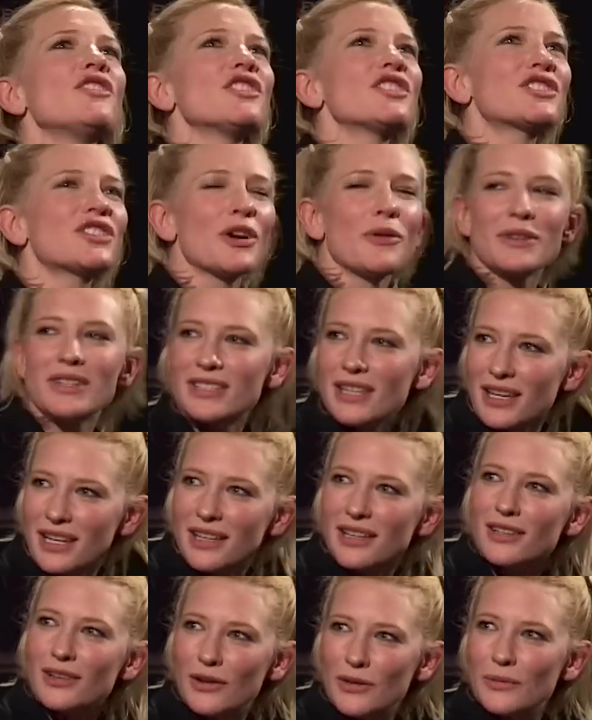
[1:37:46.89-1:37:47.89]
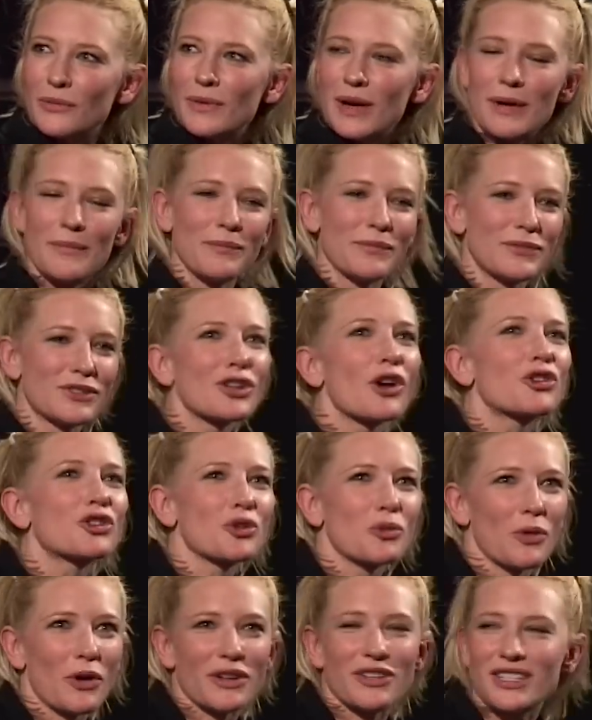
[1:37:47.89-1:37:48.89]
just go and study, you know, um,
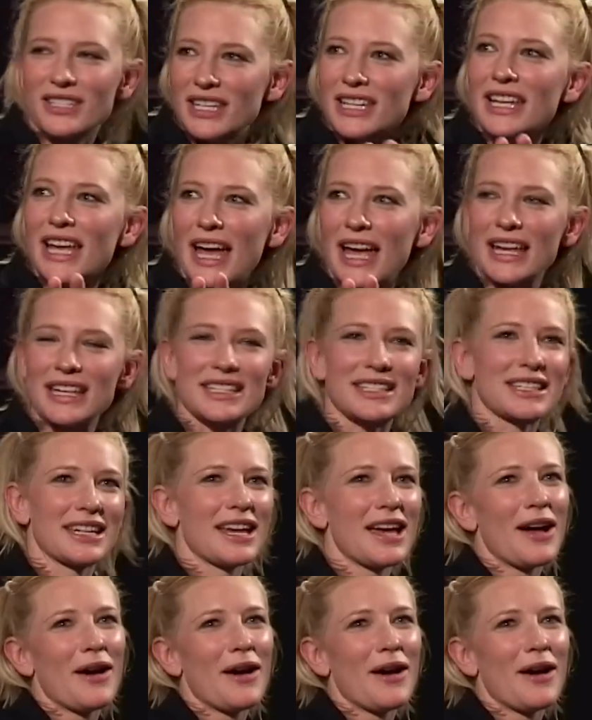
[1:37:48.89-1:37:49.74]
social work, just in case.